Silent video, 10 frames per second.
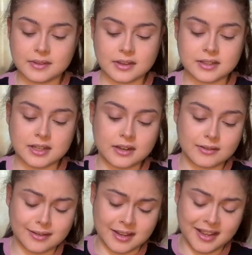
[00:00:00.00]
Because
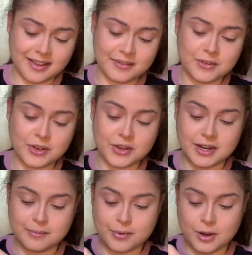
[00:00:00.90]
I've not got
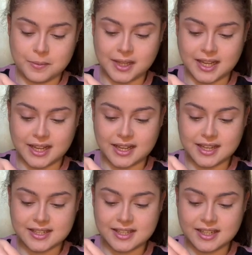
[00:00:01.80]
it properly
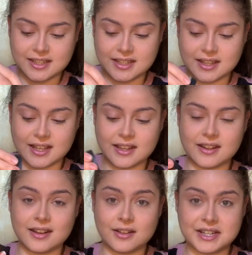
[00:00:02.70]
sealed in there.
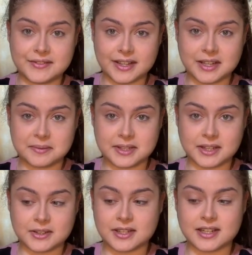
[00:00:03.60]
A lot of it comes
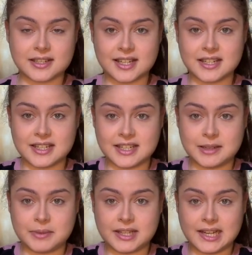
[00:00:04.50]
loose and I just tend to
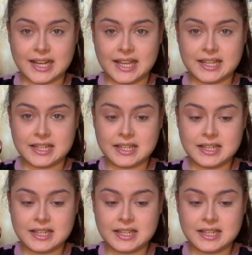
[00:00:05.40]
dip in the lid.